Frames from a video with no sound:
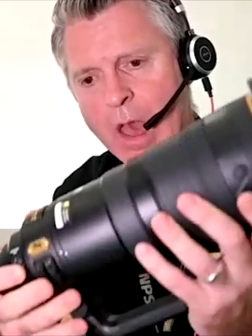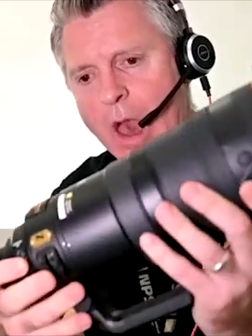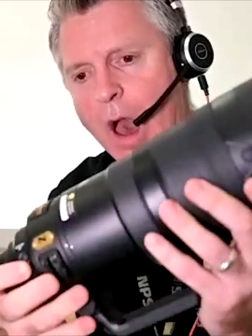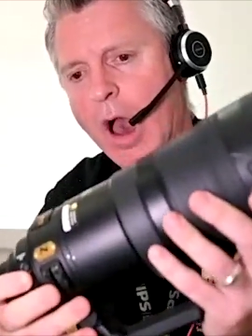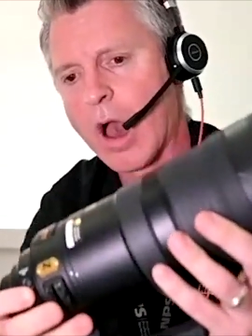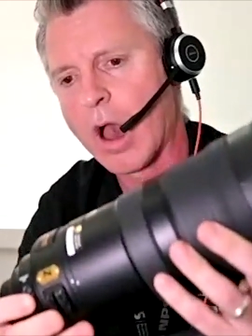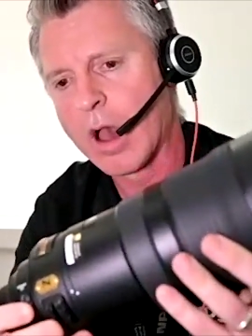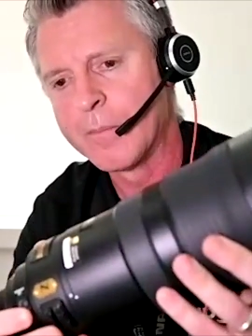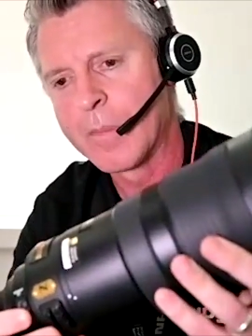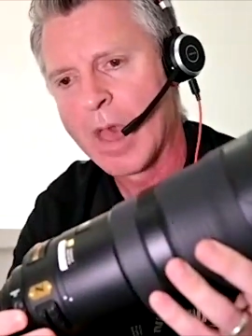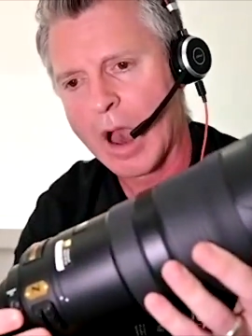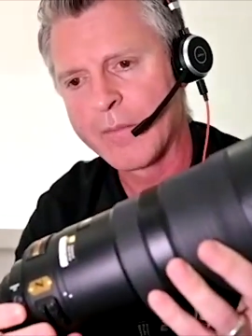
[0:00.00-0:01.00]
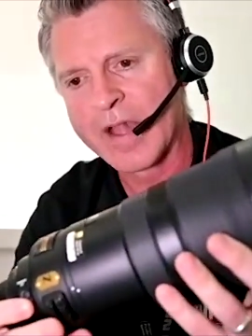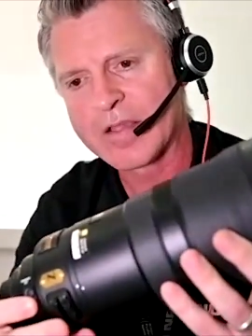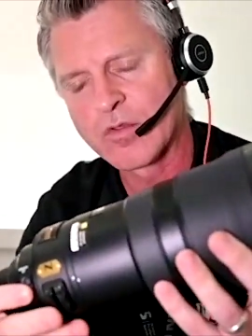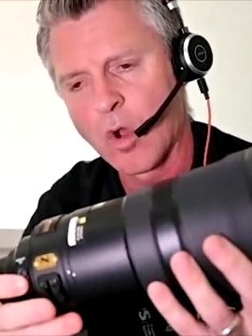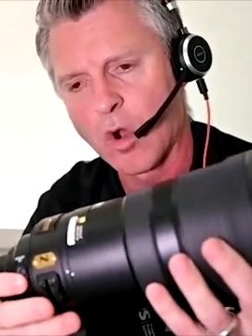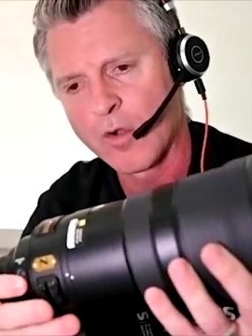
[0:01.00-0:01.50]
I mean, it's not
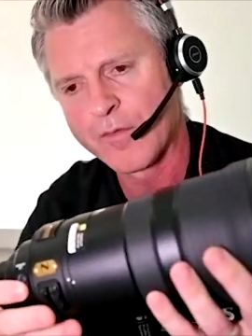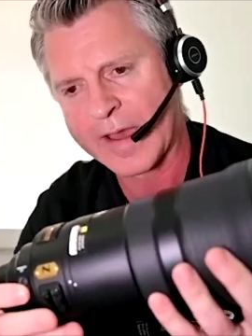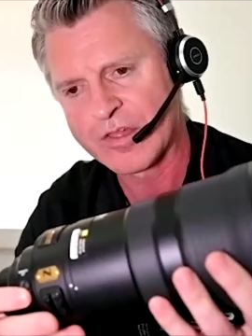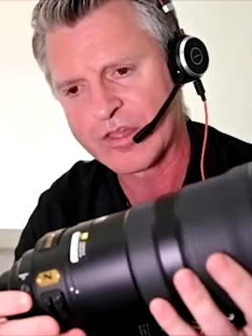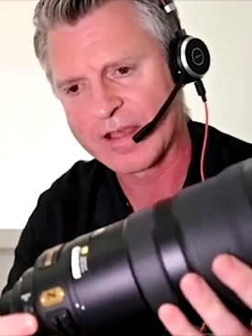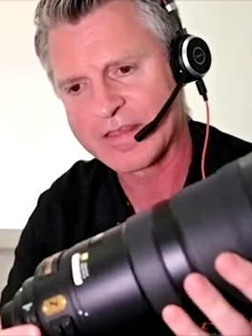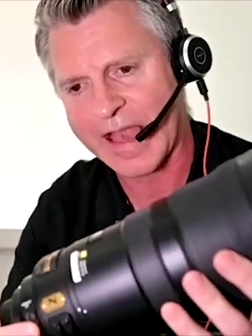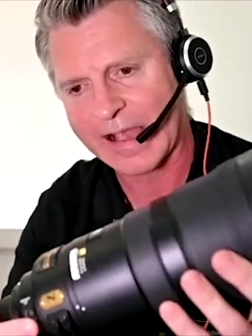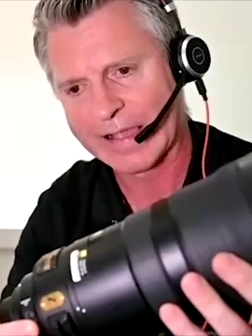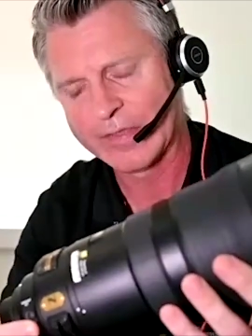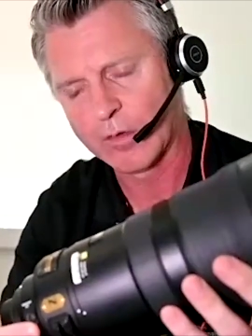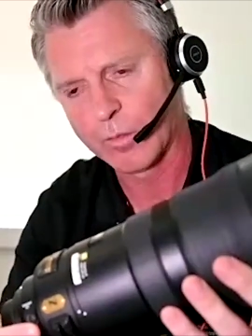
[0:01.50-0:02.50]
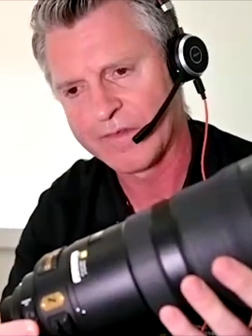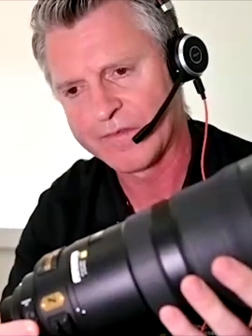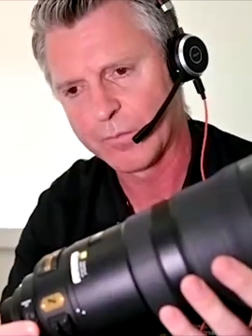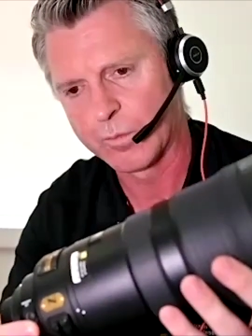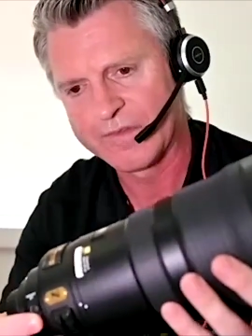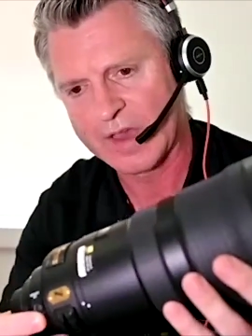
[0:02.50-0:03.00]
a range exactly that
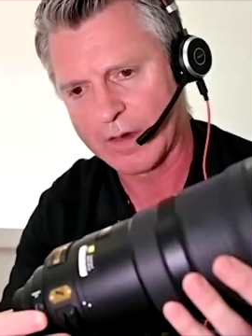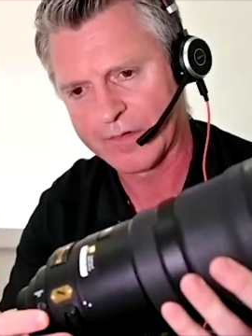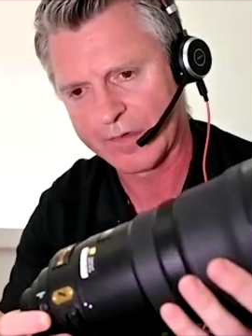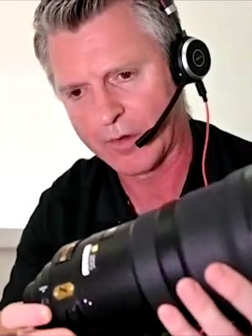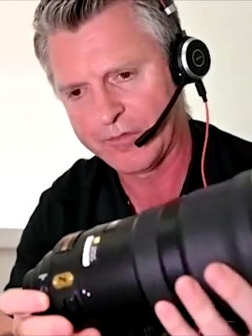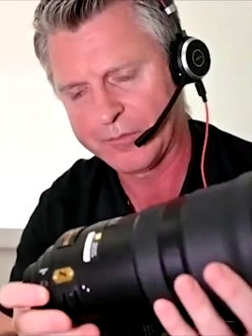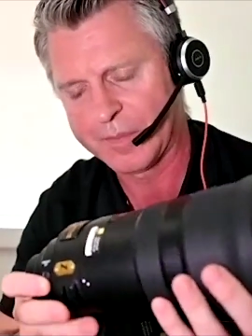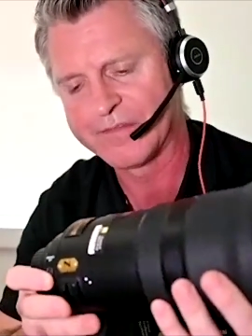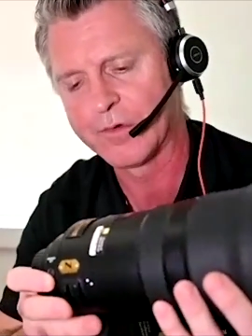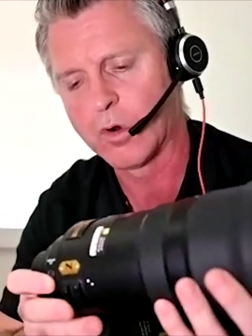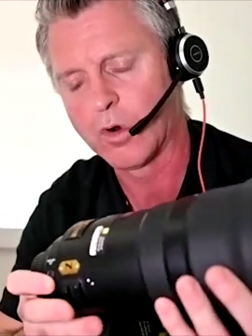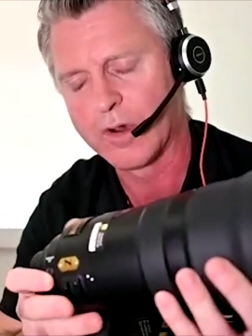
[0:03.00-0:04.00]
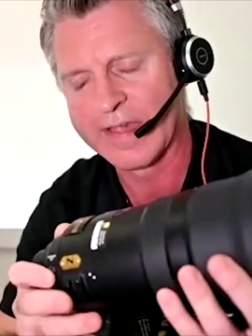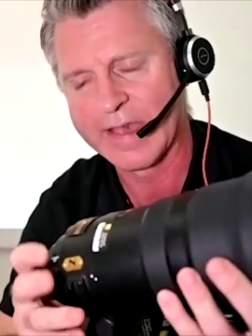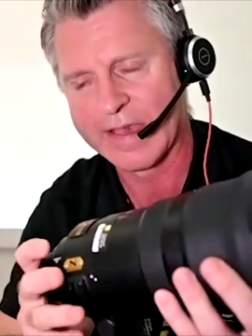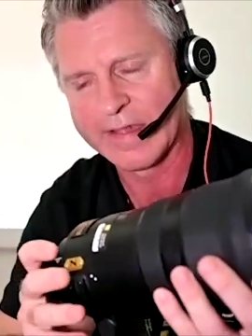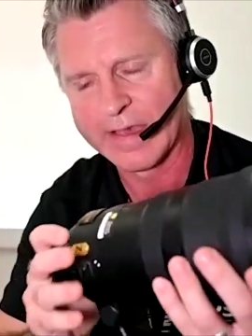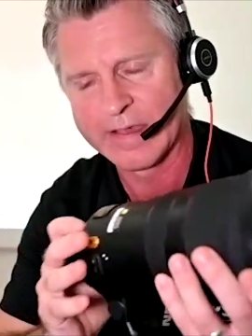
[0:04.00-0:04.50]
we've covered off before
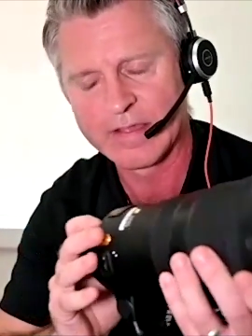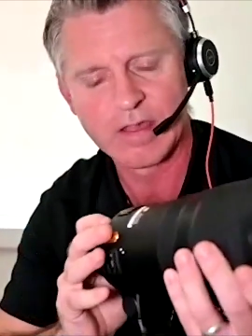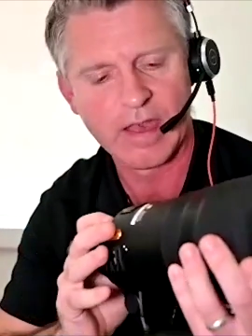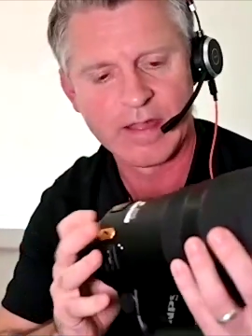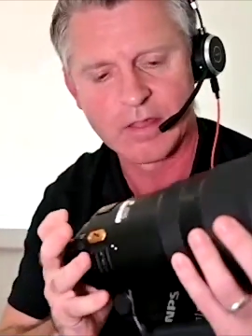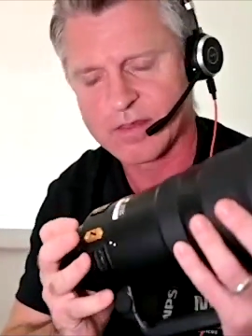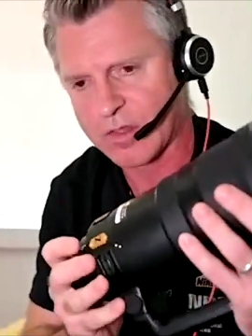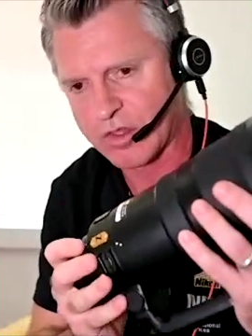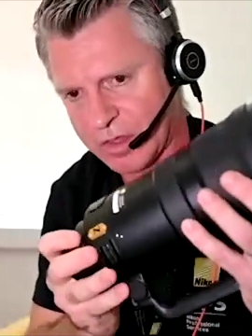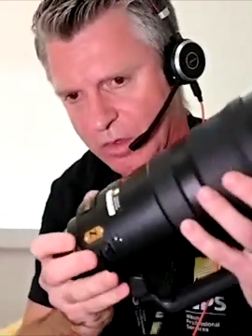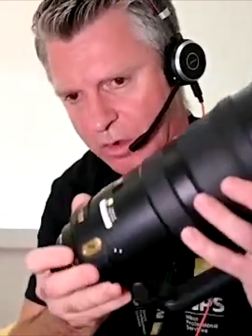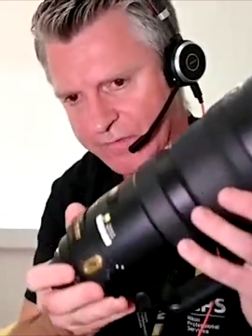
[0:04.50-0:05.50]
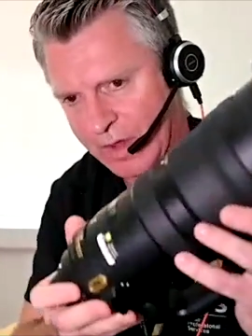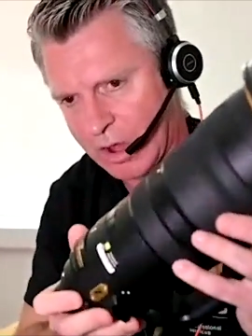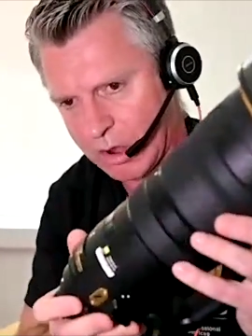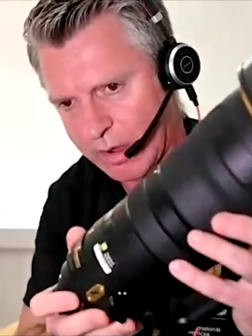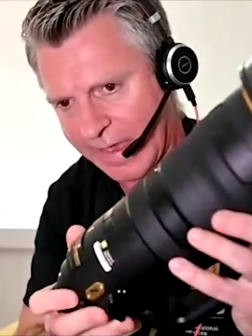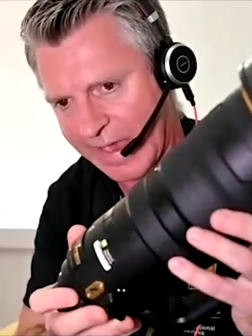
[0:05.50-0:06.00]
in such a sort of a
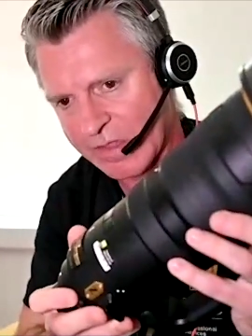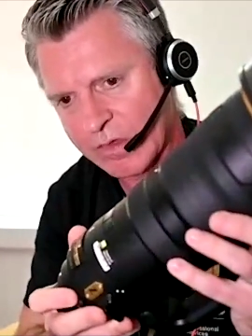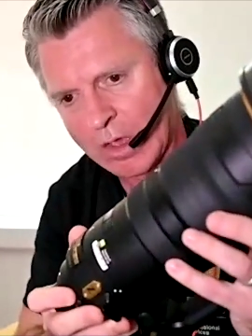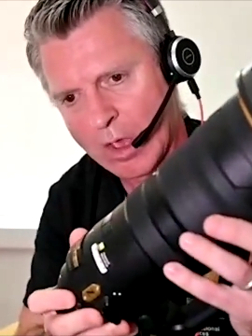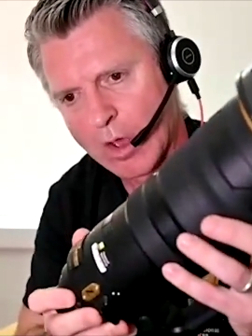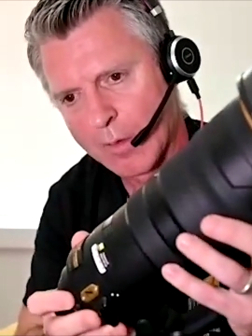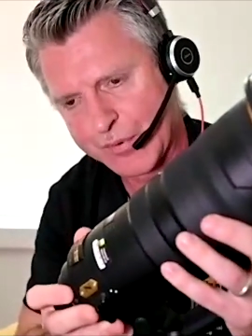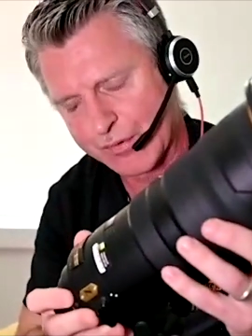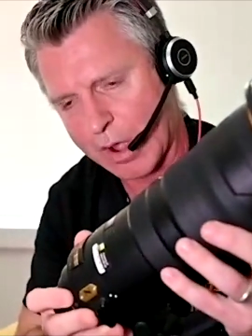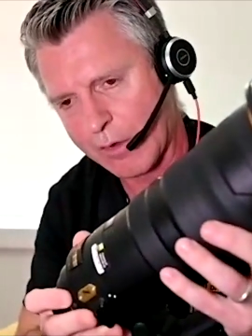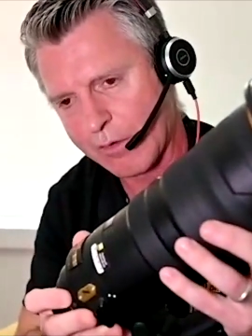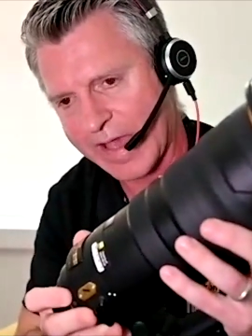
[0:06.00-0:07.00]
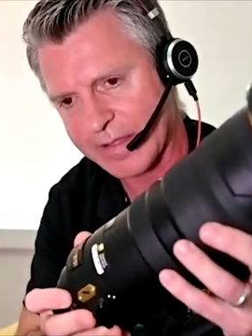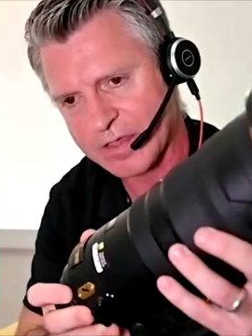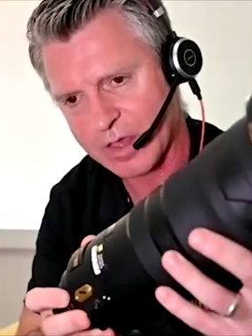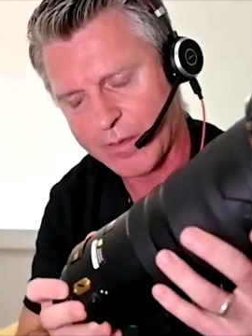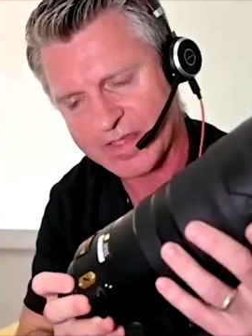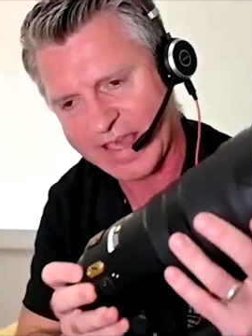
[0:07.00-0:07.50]
high-end pro lens. So
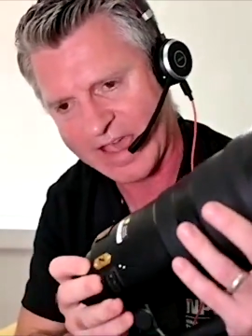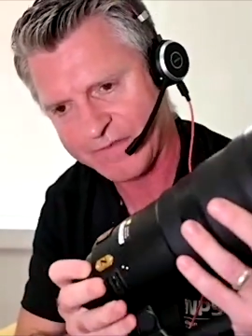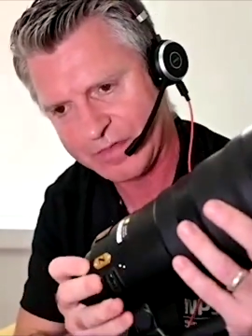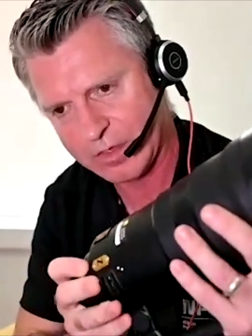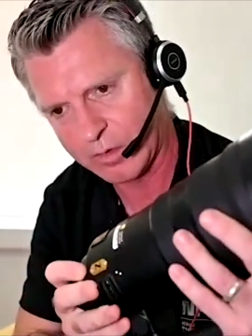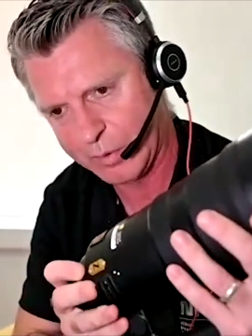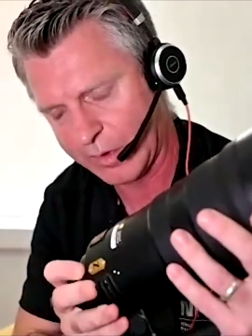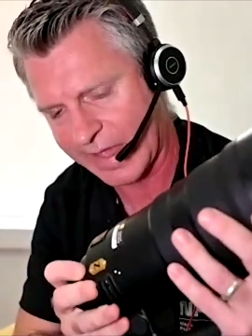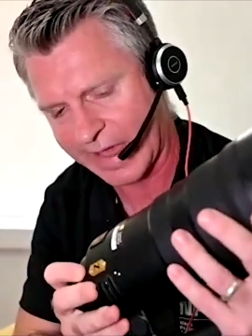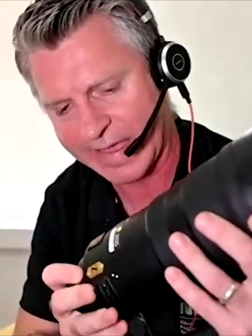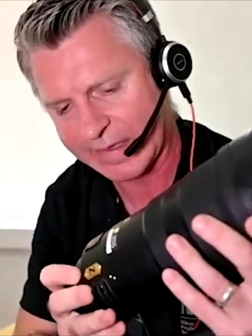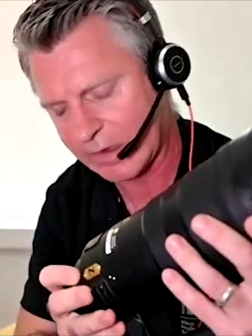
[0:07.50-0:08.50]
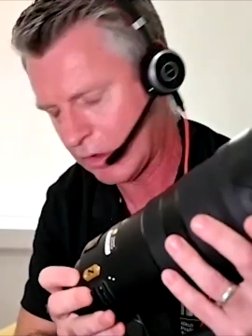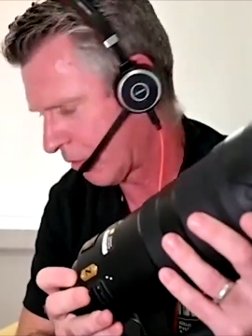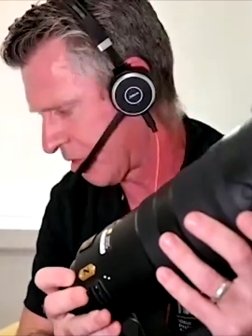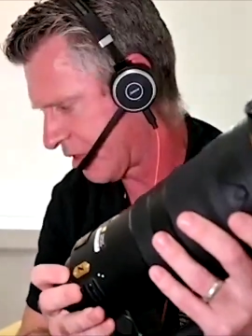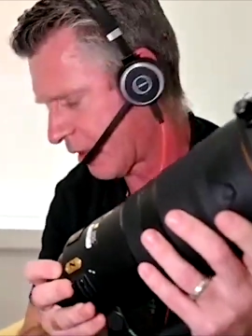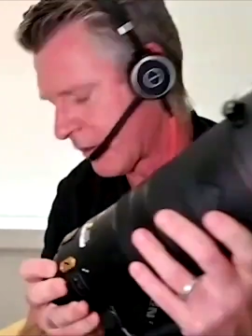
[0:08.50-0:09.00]
it's f2.8 constant.